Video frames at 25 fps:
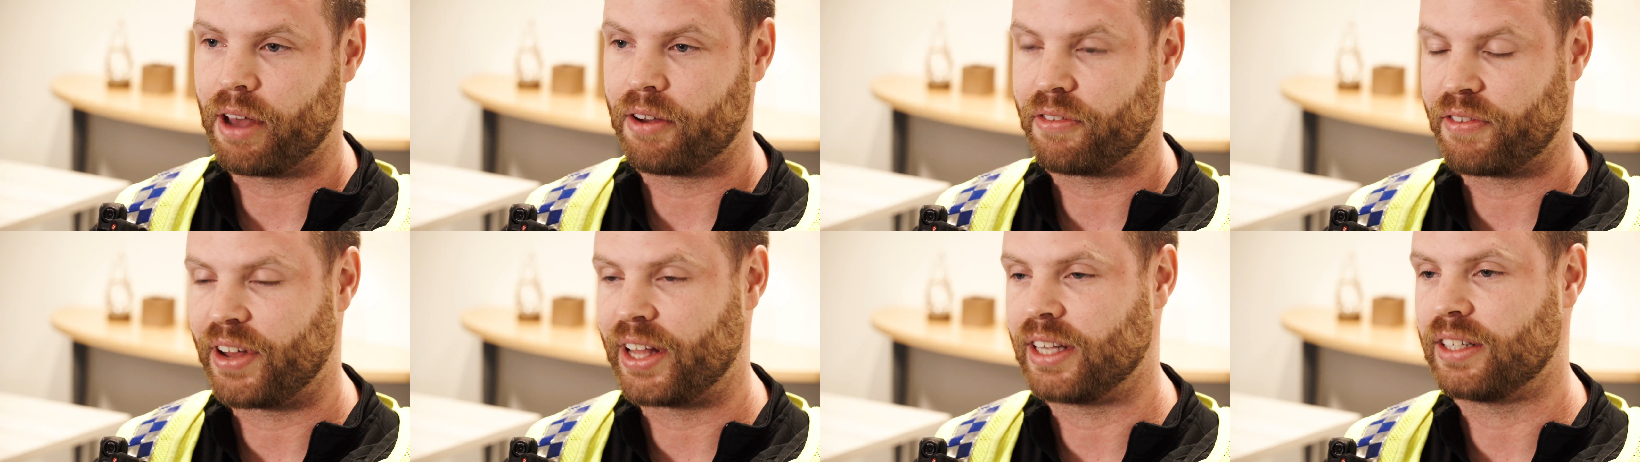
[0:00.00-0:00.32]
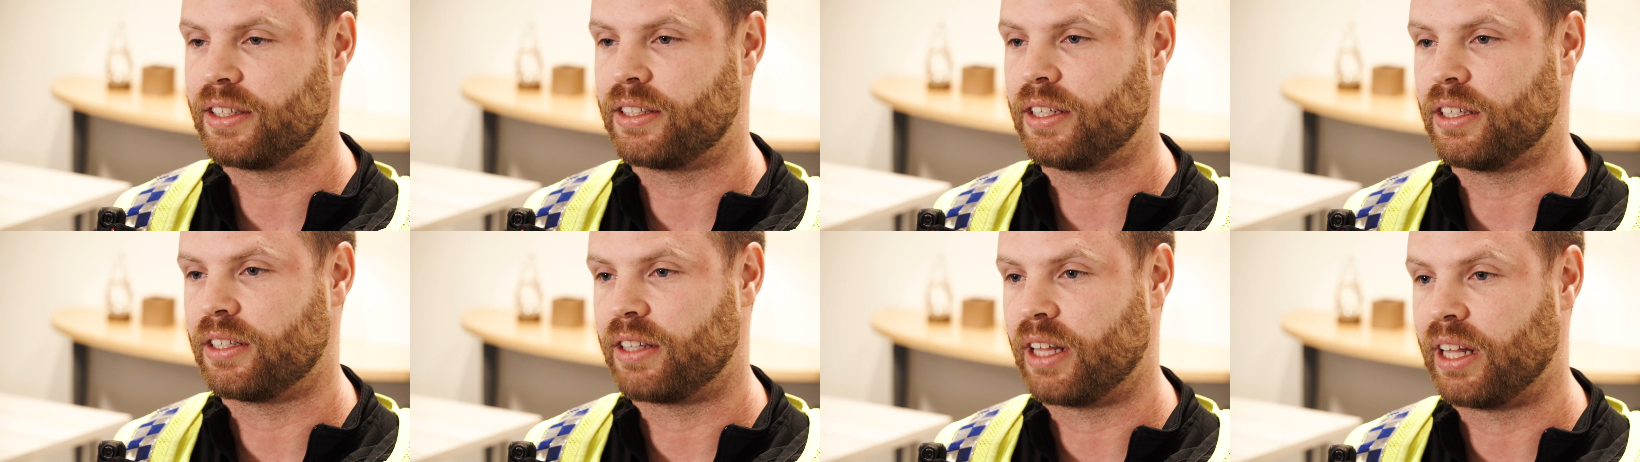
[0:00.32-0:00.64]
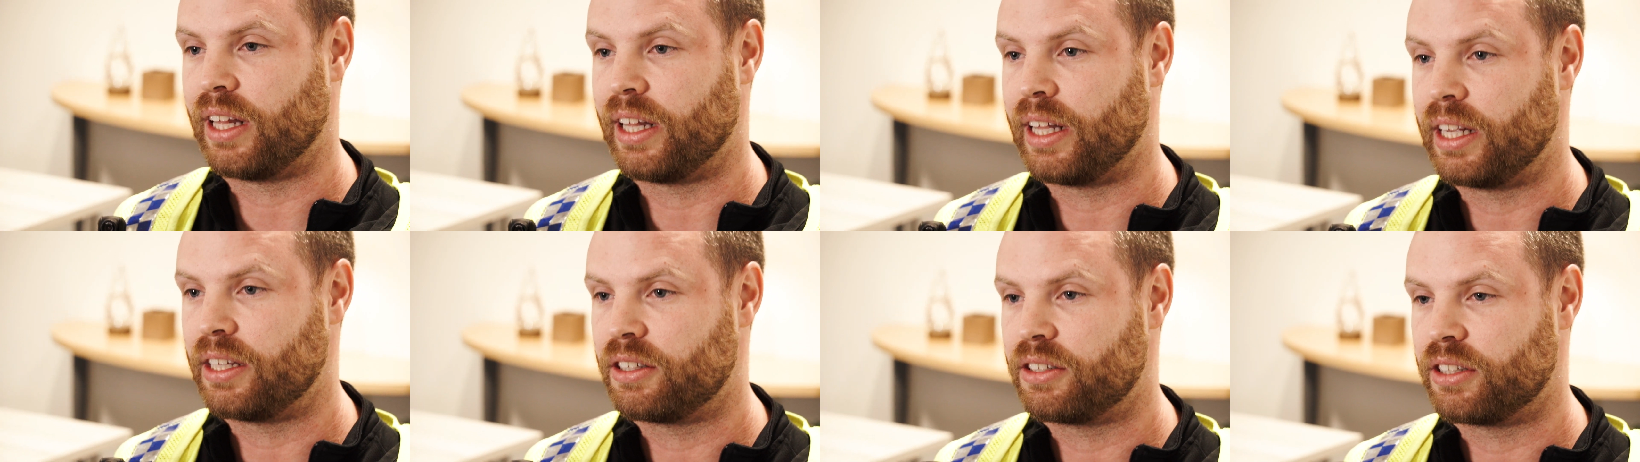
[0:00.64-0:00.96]
offences
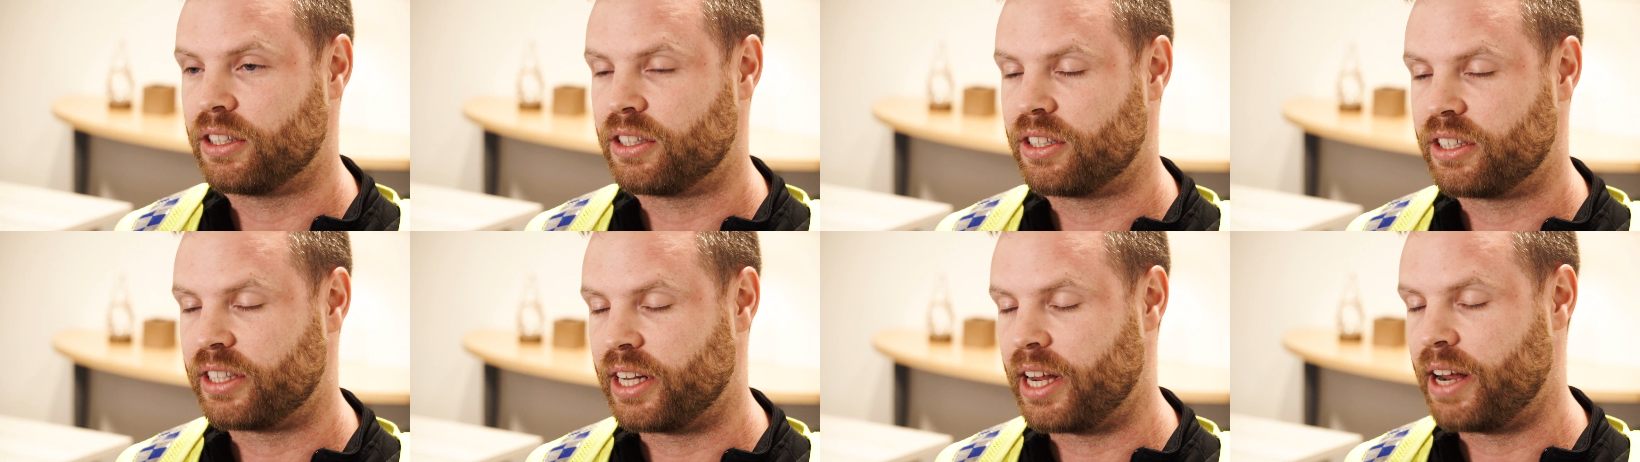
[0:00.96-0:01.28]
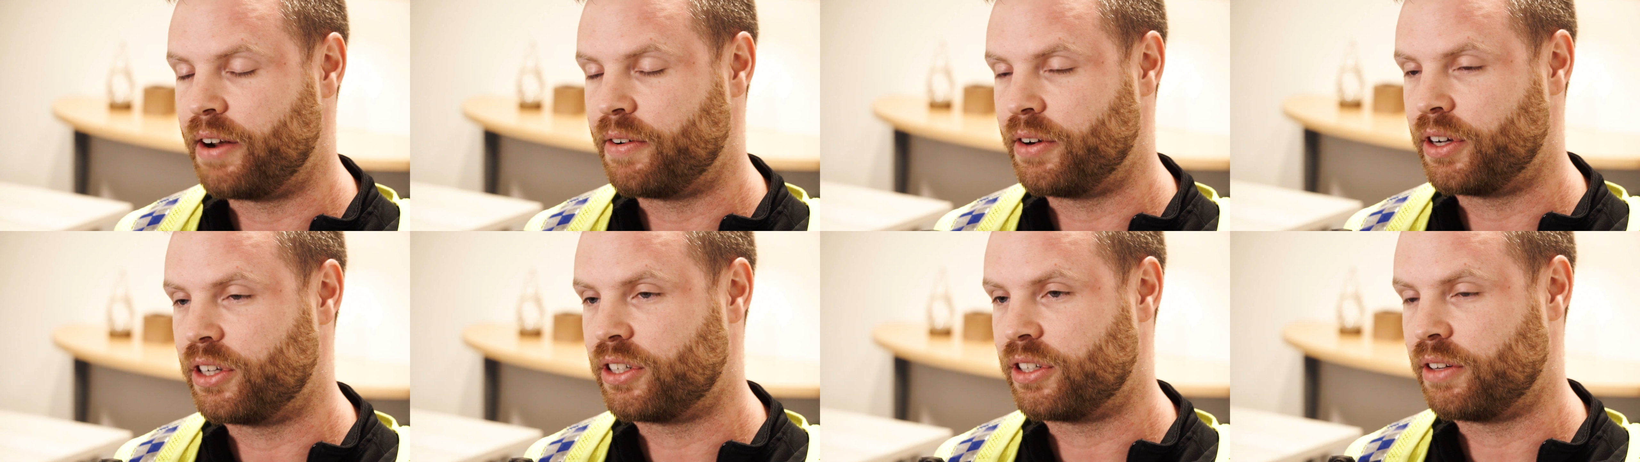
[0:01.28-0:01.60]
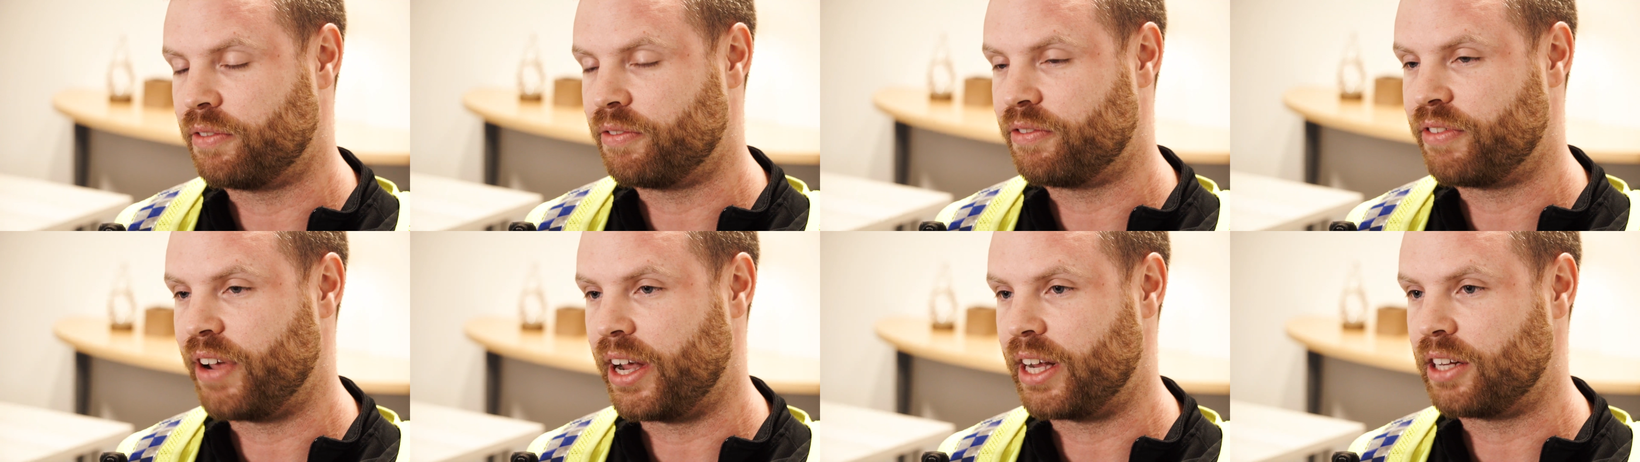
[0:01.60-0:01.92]
that lead to serious
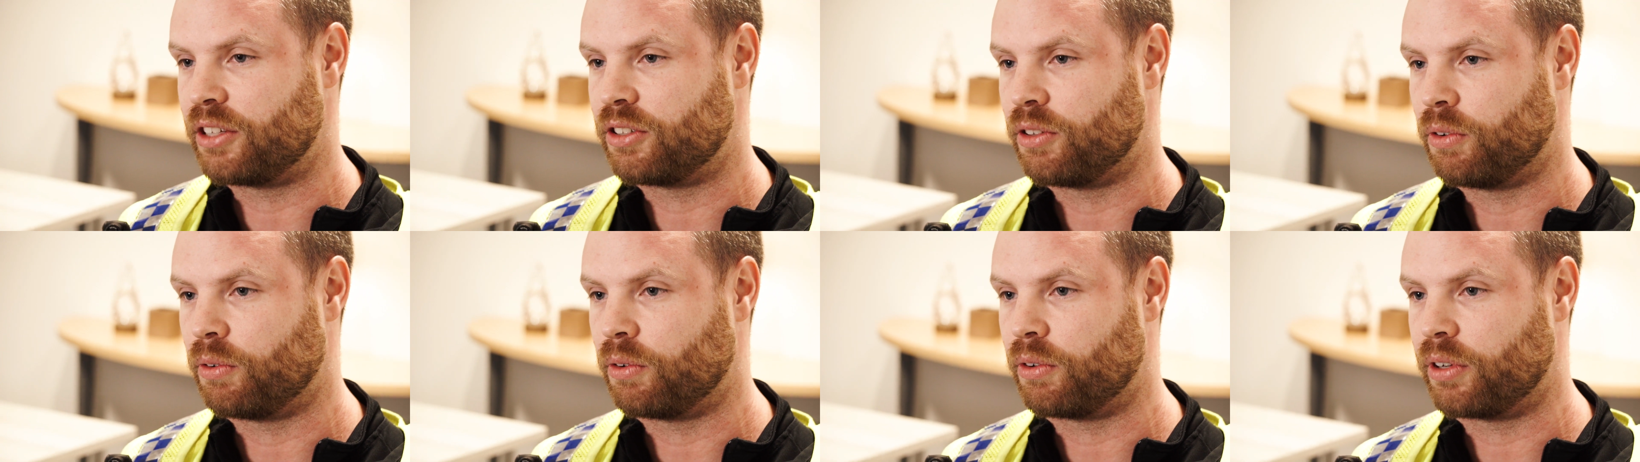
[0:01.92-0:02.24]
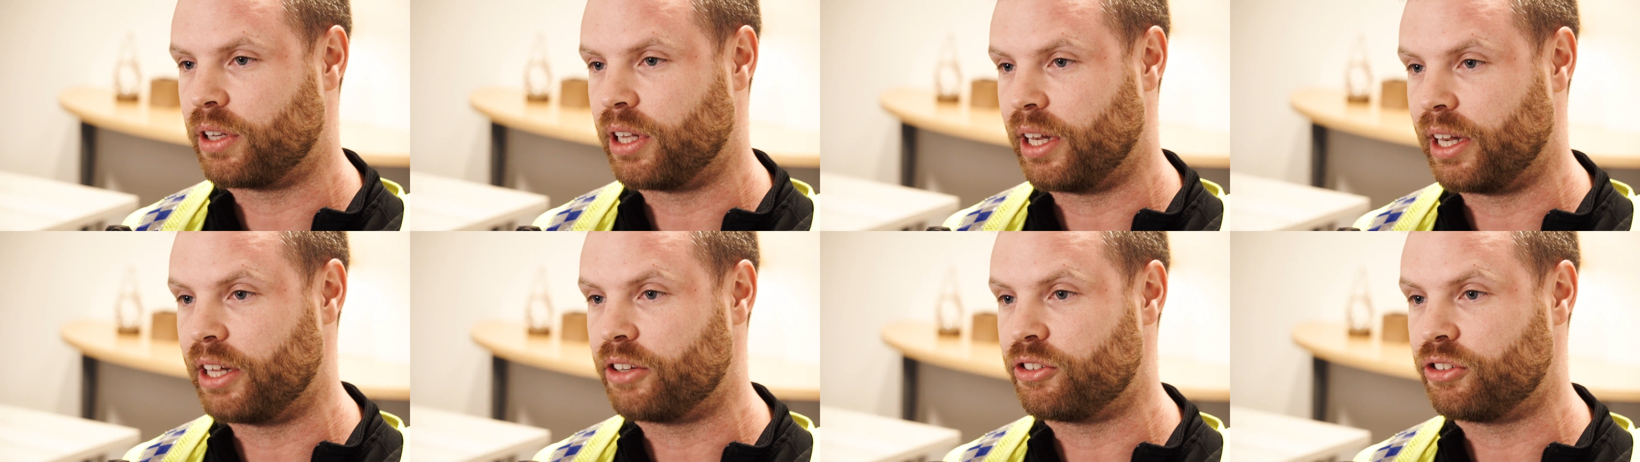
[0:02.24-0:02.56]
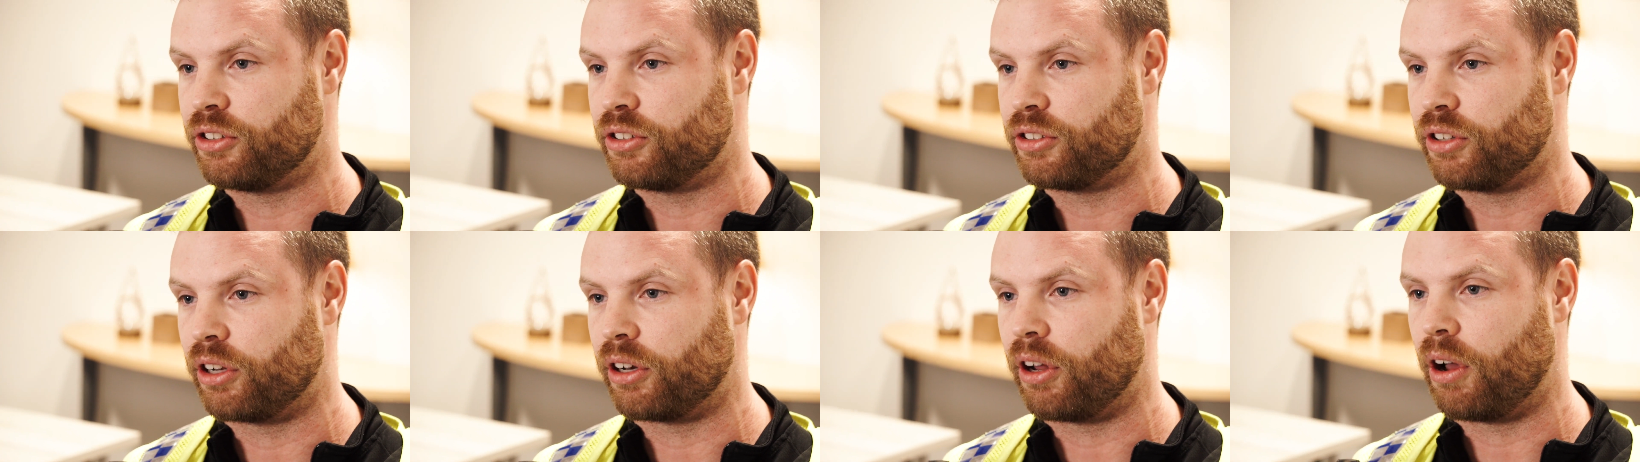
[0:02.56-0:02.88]
and fatal
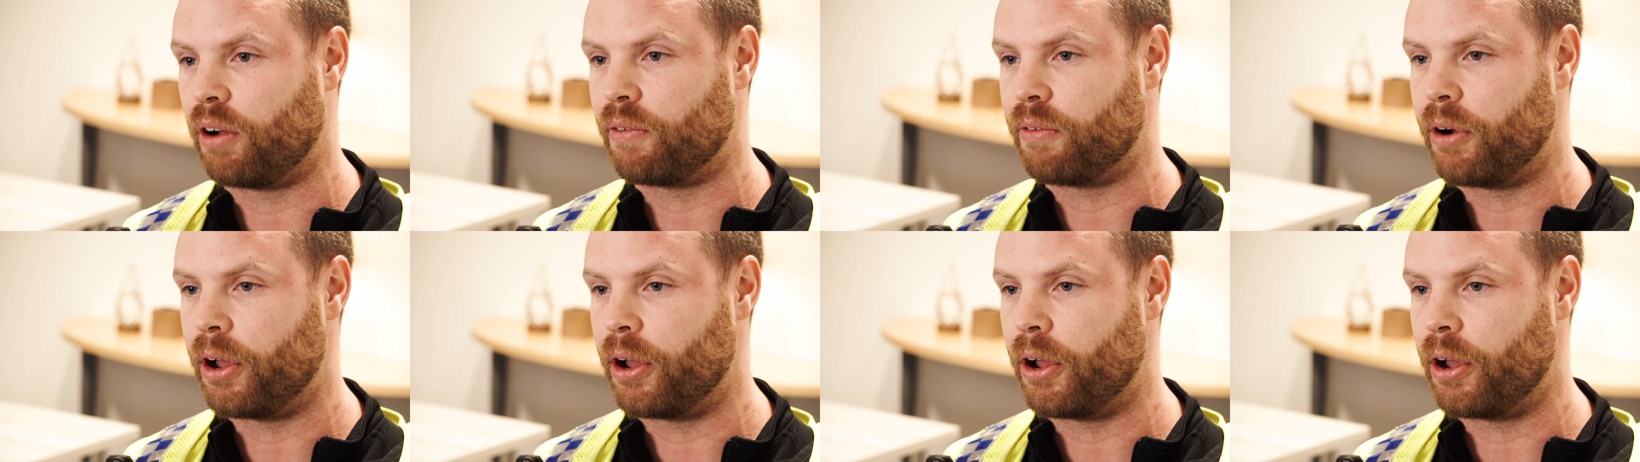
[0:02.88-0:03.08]
collisions on our